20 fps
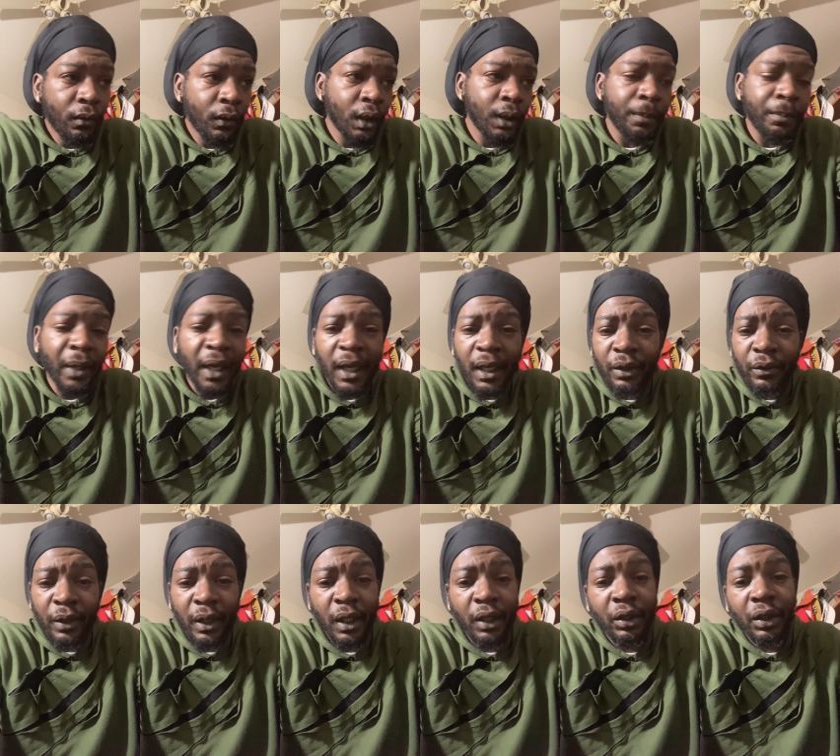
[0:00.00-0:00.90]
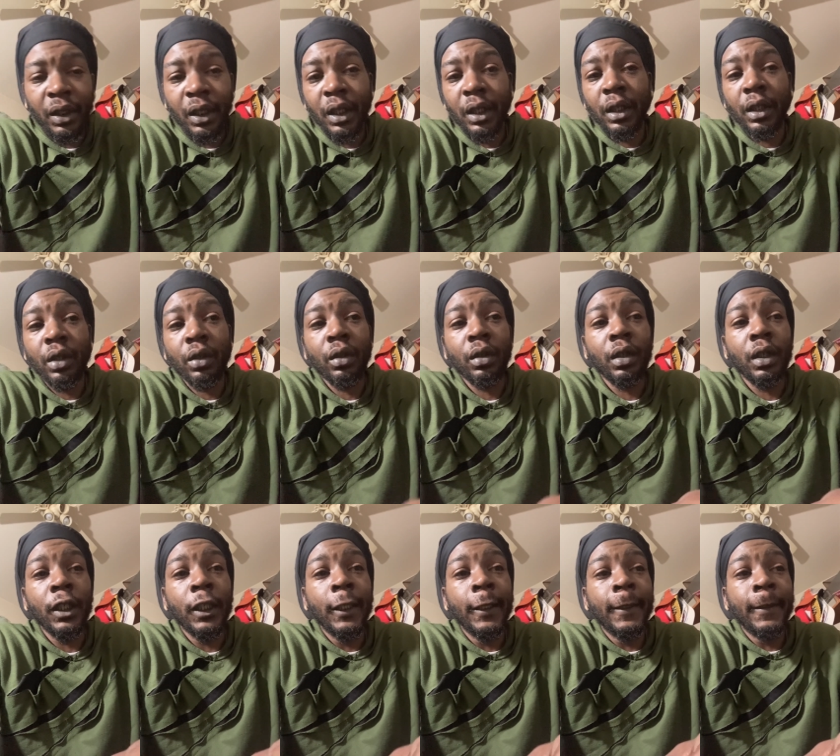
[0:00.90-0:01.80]
background checking or
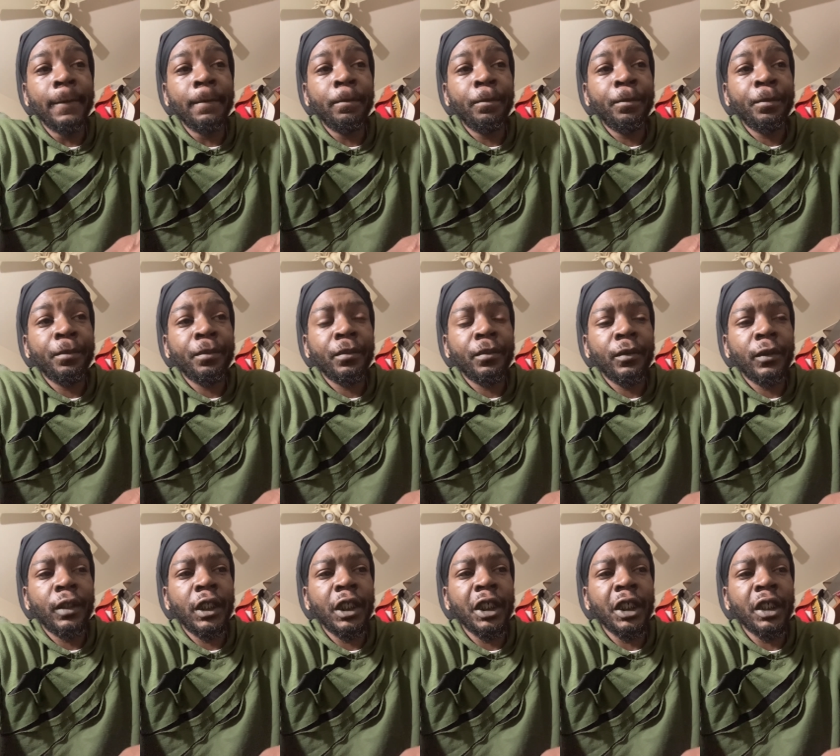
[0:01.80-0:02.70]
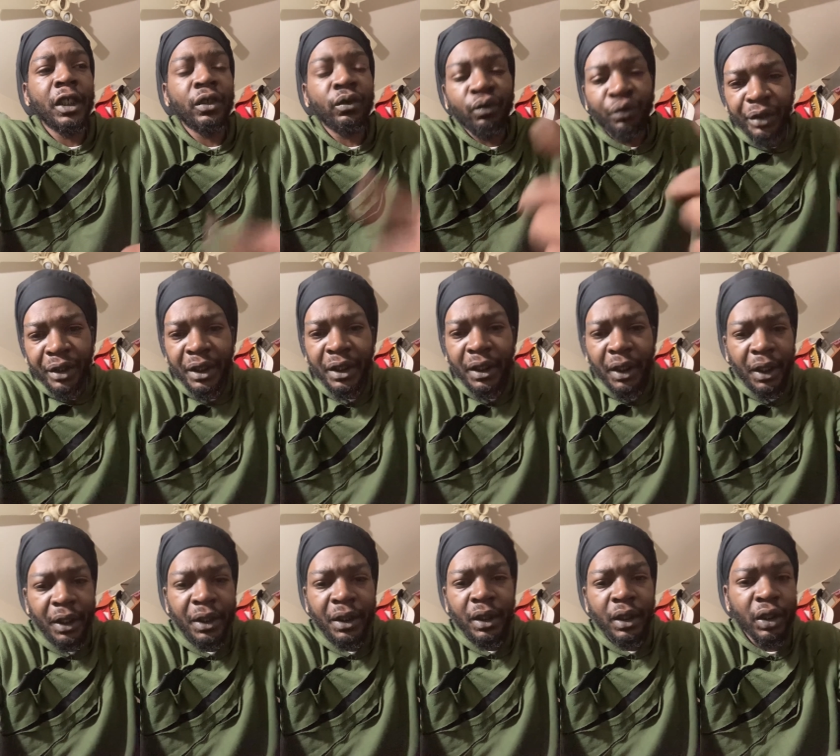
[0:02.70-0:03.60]
just
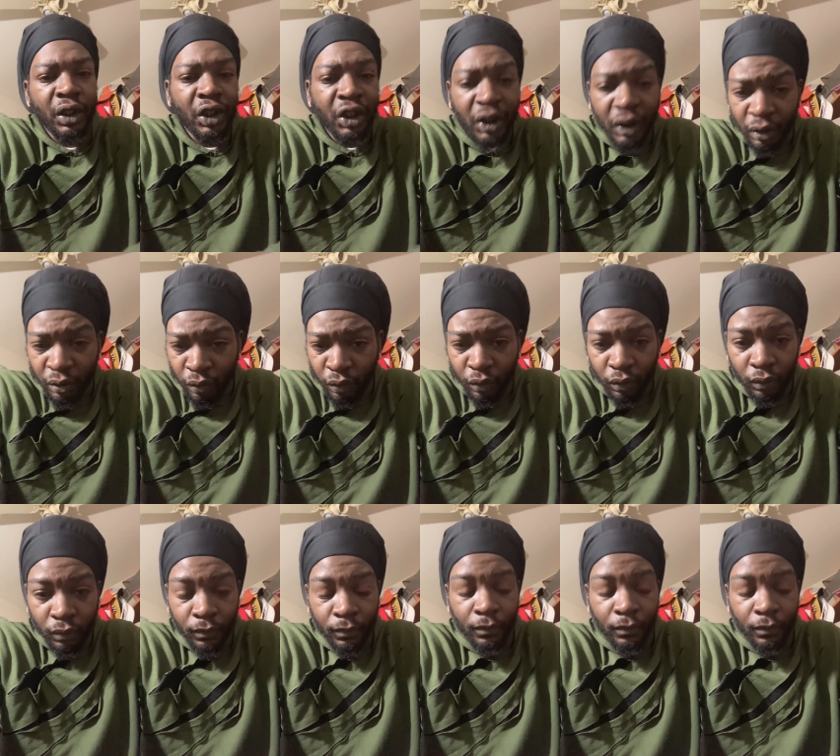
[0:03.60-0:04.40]
research in general